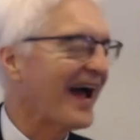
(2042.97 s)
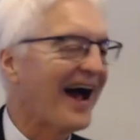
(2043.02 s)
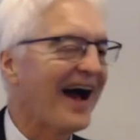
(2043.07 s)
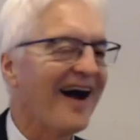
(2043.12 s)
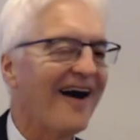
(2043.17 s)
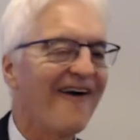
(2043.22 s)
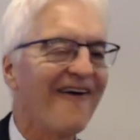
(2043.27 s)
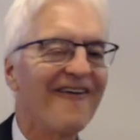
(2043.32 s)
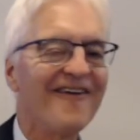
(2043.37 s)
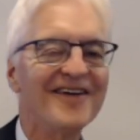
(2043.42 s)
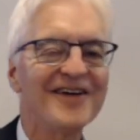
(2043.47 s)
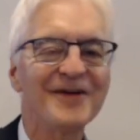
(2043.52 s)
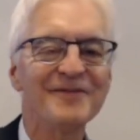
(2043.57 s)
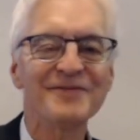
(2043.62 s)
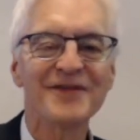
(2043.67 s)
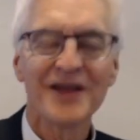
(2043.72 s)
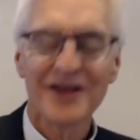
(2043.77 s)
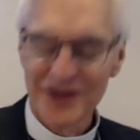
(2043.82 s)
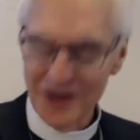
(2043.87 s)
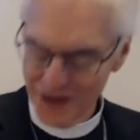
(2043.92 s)
how,
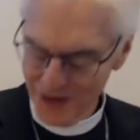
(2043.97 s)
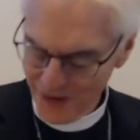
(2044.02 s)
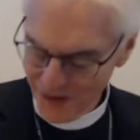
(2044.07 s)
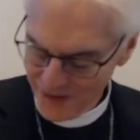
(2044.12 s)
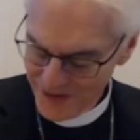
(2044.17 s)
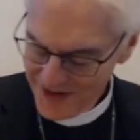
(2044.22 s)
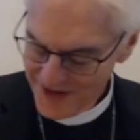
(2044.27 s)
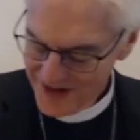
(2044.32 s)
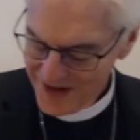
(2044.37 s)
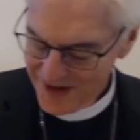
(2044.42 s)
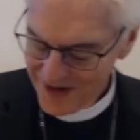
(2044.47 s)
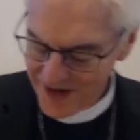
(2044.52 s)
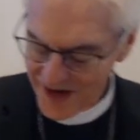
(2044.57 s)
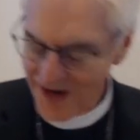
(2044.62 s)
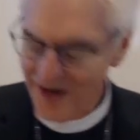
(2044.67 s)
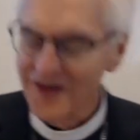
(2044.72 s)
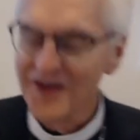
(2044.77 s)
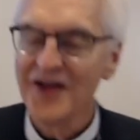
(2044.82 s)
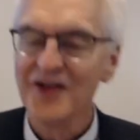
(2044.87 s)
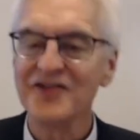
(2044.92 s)
you know,
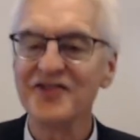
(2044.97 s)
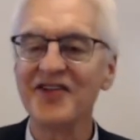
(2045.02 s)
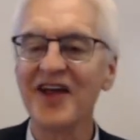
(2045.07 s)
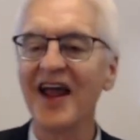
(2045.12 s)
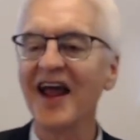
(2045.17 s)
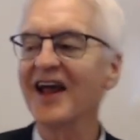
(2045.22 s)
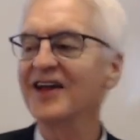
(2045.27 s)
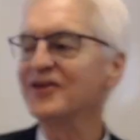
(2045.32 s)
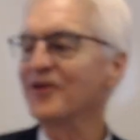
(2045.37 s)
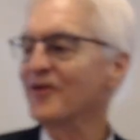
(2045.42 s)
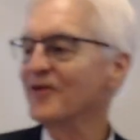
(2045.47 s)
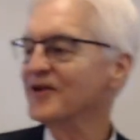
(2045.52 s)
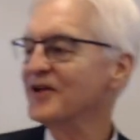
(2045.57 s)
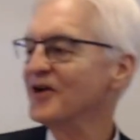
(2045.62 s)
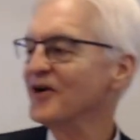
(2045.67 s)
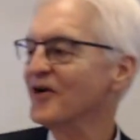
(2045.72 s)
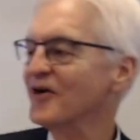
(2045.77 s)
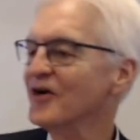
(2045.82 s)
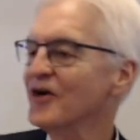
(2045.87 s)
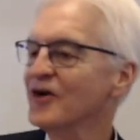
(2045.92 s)
uh, Daniel
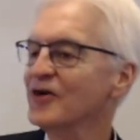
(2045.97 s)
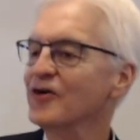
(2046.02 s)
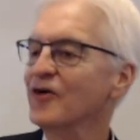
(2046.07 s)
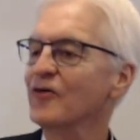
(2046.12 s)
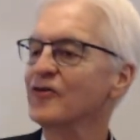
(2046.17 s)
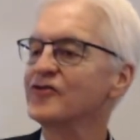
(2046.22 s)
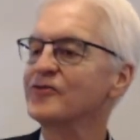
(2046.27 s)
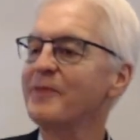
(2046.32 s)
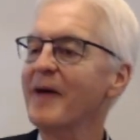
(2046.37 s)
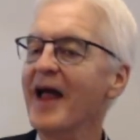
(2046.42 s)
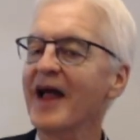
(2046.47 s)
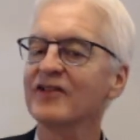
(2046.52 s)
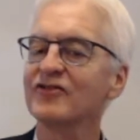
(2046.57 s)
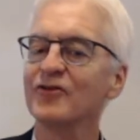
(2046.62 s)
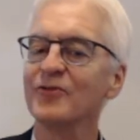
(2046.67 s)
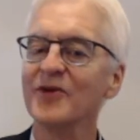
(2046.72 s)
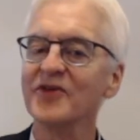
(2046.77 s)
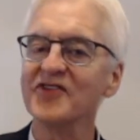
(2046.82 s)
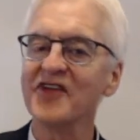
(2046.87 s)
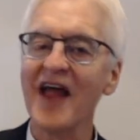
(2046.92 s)
here goes back
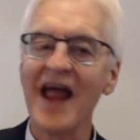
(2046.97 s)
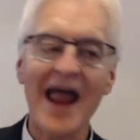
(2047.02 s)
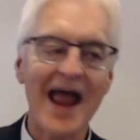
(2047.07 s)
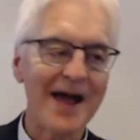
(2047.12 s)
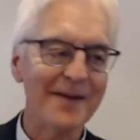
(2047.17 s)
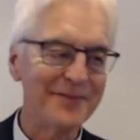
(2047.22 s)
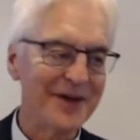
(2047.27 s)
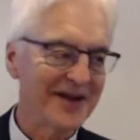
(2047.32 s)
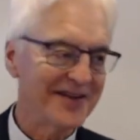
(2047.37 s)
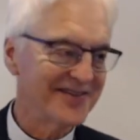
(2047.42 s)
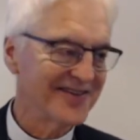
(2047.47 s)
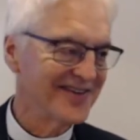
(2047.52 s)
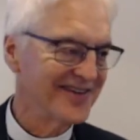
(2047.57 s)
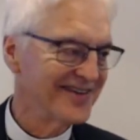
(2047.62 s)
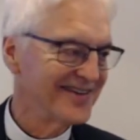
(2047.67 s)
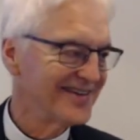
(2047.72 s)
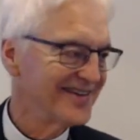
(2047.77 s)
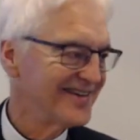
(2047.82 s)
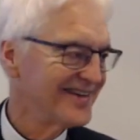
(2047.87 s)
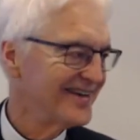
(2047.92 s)
to his habit
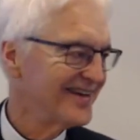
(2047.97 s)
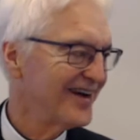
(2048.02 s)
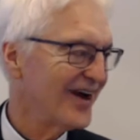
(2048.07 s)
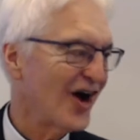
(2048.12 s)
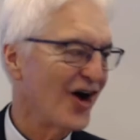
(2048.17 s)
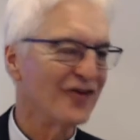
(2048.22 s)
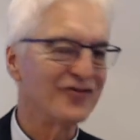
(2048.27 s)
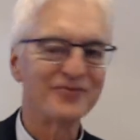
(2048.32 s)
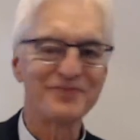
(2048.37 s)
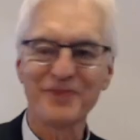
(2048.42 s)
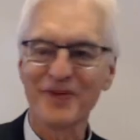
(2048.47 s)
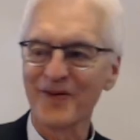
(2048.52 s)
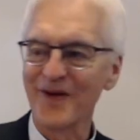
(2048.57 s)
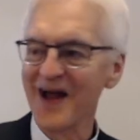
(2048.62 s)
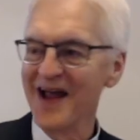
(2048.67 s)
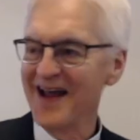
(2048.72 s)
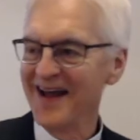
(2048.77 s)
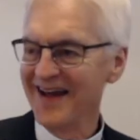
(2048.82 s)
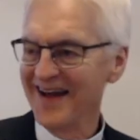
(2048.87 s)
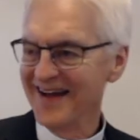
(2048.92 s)
of
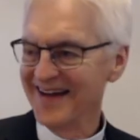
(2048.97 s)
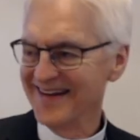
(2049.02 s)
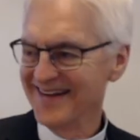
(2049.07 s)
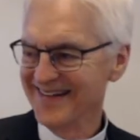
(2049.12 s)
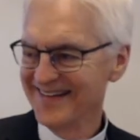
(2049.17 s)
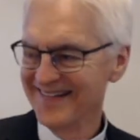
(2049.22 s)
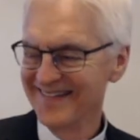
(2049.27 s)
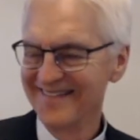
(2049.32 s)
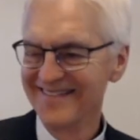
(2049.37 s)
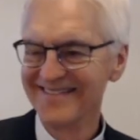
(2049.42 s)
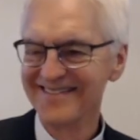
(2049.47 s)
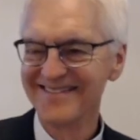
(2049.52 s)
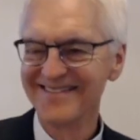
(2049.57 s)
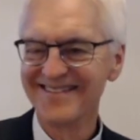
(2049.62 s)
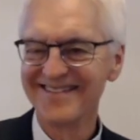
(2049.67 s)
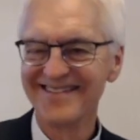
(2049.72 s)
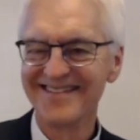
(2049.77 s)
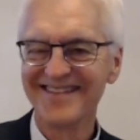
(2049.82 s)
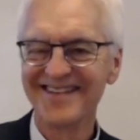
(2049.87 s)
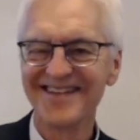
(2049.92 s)
praying
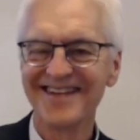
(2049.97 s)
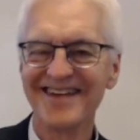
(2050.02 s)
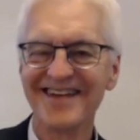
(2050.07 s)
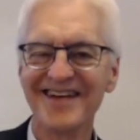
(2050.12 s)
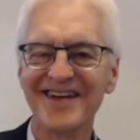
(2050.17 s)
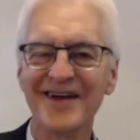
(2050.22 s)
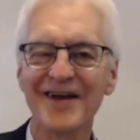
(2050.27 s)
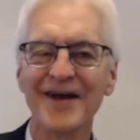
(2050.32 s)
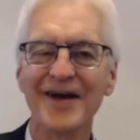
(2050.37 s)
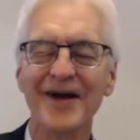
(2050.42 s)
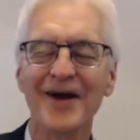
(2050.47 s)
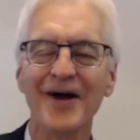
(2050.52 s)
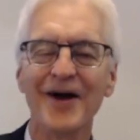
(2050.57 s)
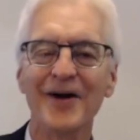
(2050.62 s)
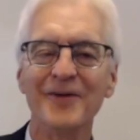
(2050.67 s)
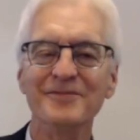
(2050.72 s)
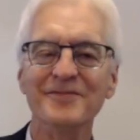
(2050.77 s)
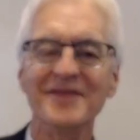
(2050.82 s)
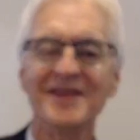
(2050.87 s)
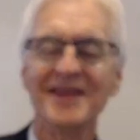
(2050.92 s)

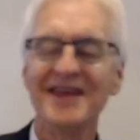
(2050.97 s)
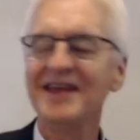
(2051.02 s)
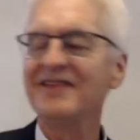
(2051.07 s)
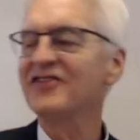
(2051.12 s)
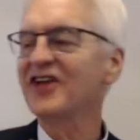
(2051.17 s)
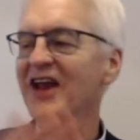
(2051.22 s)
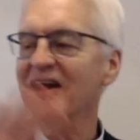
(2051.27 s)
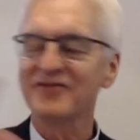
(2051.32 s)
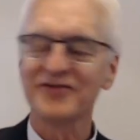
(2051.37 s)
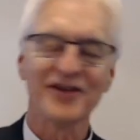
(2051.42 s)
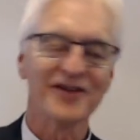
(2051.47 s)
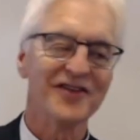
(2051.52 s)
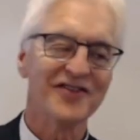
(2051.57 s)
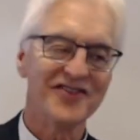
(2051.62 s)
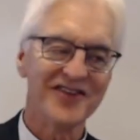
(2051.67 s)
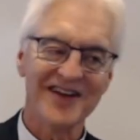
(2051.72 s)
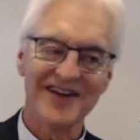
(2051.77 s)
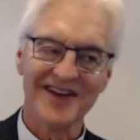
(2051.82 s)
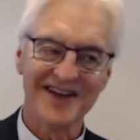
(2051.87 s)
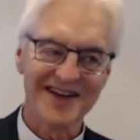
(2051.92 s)
um, even after
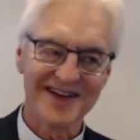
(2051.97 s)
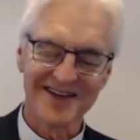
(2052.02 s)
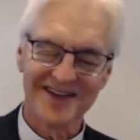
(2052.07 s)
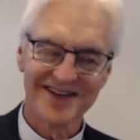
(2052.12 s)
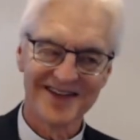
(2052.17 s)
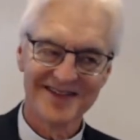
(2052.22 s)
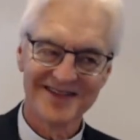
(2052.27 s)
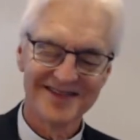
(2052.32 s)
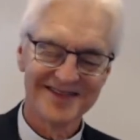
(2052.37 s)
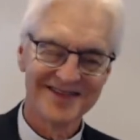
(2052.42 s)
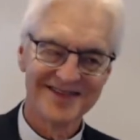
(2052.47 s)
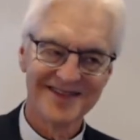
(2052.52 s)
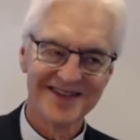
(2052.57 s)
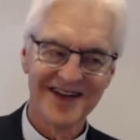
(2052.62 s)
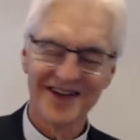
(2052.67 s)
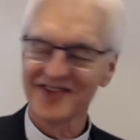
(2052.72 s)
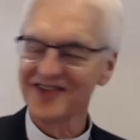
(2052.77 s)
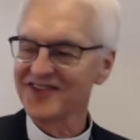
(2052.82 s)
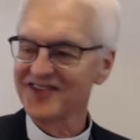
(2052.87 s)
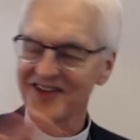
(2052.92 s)
this edict.
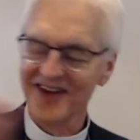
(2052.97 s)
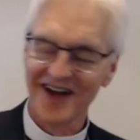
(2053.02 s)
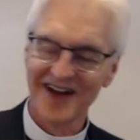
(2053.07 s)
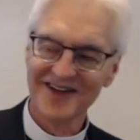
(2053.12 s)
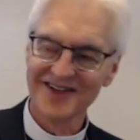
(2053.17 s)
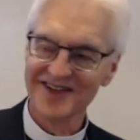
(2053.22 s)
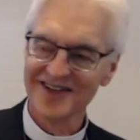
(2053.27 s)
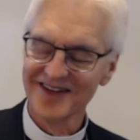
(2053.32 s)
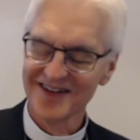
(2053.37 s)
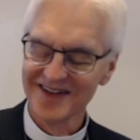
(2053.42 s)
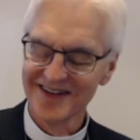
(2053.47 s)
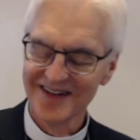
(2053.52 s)
He doesn't change.